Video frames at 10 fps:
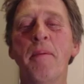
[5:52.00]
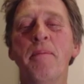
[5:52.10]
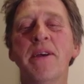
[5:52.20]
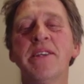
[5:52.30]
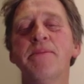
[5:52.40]

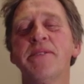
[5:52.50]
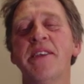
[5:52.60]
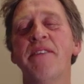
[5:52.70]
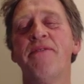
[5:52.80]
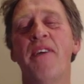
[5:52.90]
Bishop
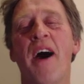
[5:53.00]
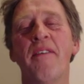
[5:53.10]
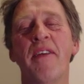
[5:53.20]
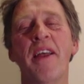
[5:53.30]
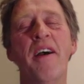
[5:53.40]

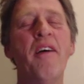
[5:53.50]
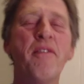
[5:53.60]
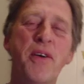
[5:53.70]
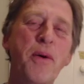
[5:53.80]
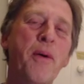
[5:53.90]
c5. Now,
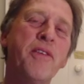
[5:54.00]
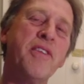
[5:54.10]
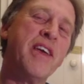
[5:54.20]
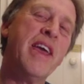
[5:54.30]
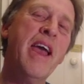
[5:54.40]
of course,
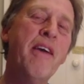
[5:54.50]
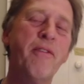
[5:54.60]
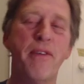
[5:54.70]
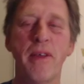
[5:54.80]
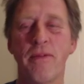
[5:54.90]
I
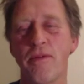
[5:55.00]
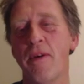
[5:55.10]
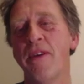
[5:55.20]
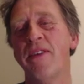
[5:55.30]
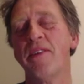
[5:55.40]
keep
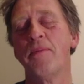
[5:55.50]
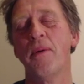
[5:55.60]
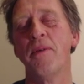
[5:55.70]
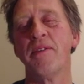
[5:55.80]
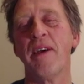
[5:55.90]
throwing these
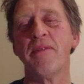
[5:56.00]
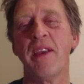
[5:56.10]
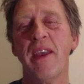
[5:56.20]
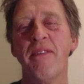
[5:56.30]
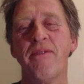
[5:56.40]
pawns up to
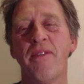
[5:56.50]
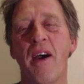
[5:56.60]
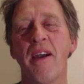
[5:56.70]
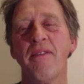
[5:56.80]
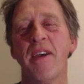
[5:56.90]

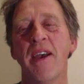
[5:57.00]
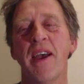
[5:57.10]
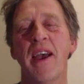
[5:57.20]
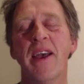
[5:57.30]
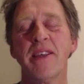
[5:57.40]
f5
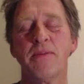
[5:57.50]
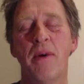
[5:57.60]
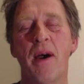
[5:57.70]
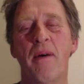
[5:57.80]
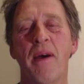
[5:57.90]
as
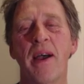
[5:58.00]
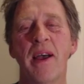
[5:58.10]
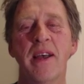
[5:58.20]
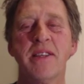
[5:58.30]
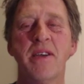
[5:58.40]
well.
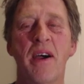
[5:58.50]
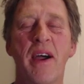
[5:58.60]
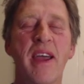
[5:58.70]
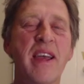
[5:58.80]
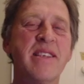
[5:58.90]
So
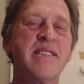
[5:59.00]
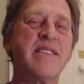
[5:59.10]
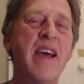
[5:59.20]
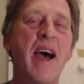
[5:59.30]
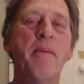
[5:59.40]
I get
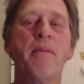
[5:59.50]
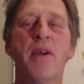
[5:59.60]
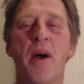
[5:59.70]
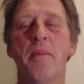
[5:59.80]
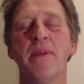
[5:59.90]
some
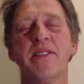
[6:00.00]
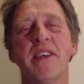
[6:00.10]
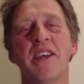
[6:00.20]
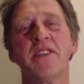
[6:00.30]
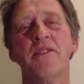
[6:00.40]

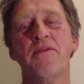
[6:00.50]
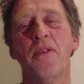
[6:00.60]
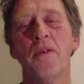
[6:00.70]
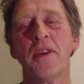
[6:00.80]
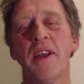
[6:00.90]
compensation
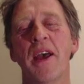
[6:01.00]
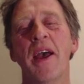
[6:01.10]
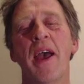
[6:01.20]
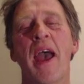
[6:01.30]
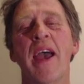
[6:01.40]
for it.
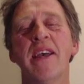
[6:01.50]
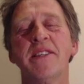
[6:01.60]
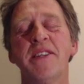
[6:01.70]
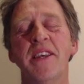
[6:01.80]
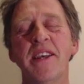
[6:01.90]

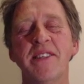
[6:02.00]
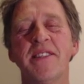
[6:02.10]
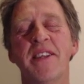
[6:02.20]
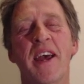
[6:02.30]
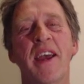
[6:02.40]
As
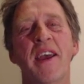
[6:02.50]
yesterday,